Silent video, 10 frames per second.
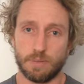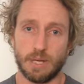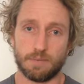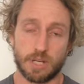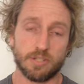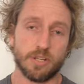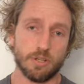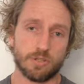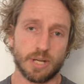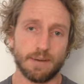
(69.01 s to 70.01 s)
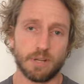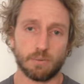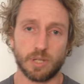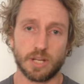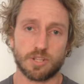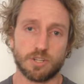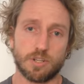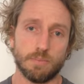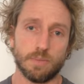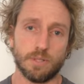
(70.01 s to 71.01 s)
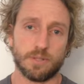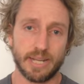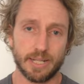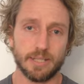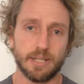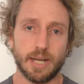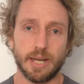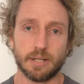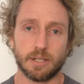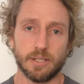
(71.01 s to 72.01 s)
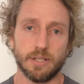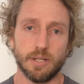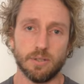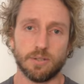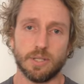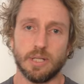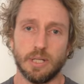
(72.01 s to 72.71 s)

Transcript: have continued to have that relationship with Daine and Clean Health,